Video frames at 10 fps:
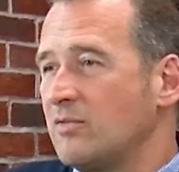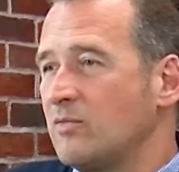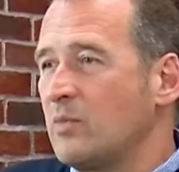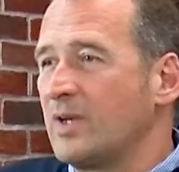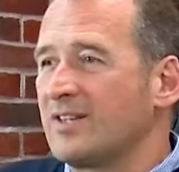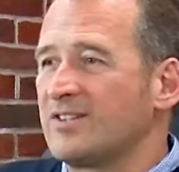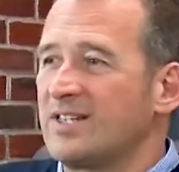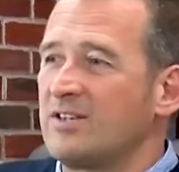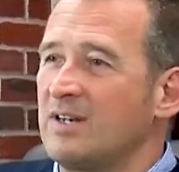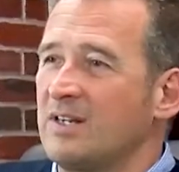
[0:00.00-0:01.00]
when we're
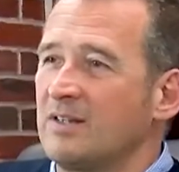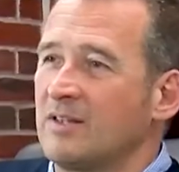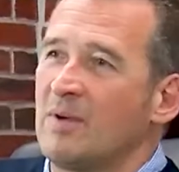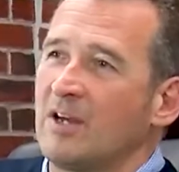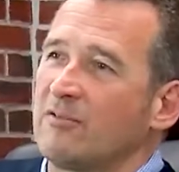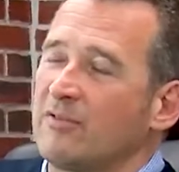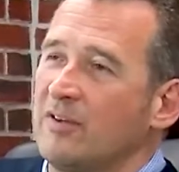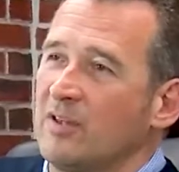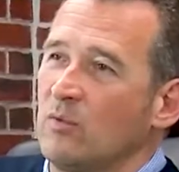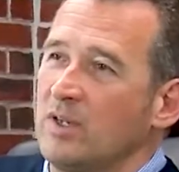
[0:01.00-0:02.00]
considering the
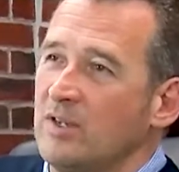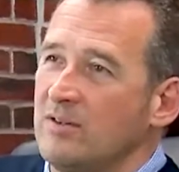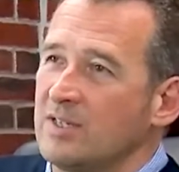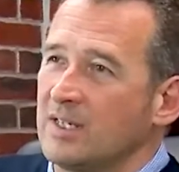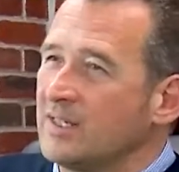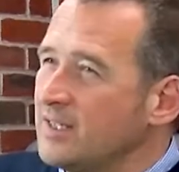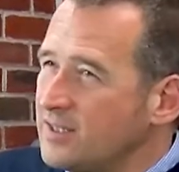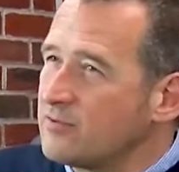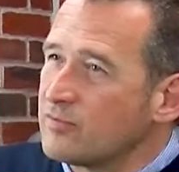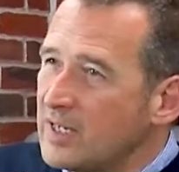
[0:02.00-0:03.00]
microphone that we're using, and this
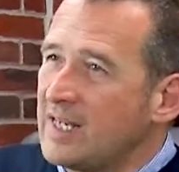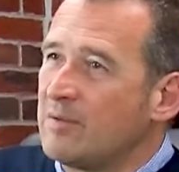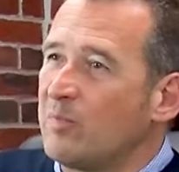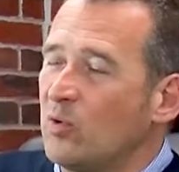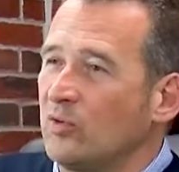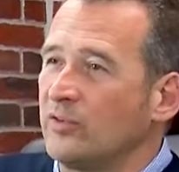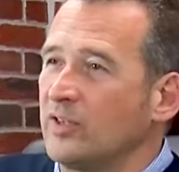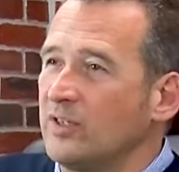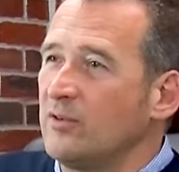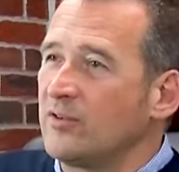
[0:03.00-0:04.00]
is really important
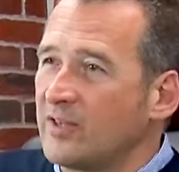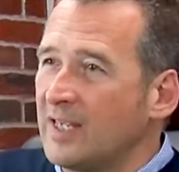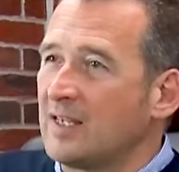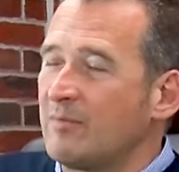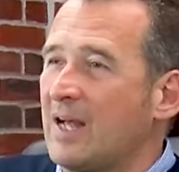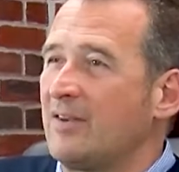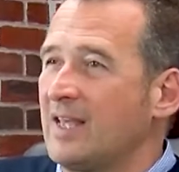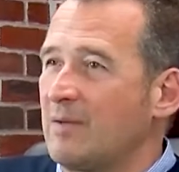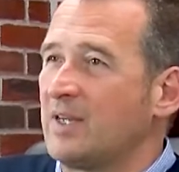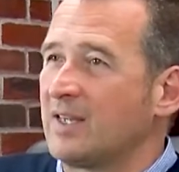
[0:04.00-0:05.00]
that you think about the
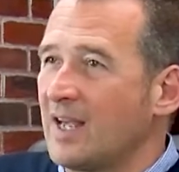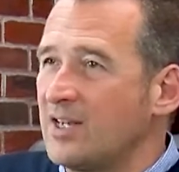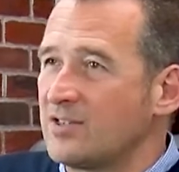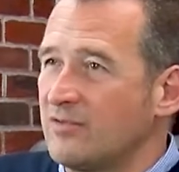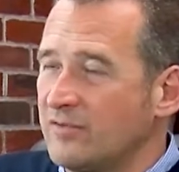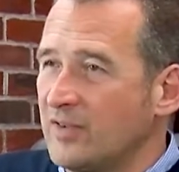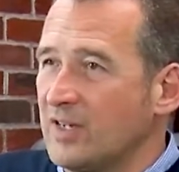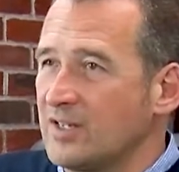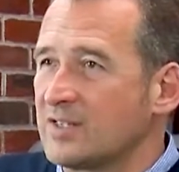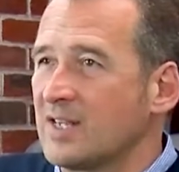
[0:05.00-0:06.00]
application
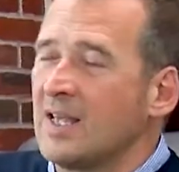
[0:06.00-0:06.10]
first.